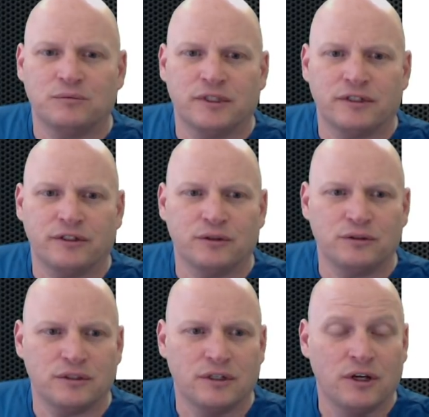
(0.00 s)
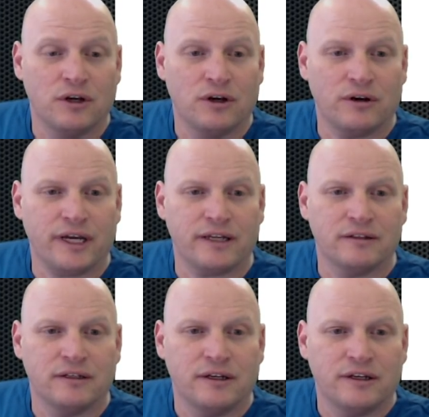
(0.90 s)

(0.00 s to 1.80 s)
Oh, there it goes. All right.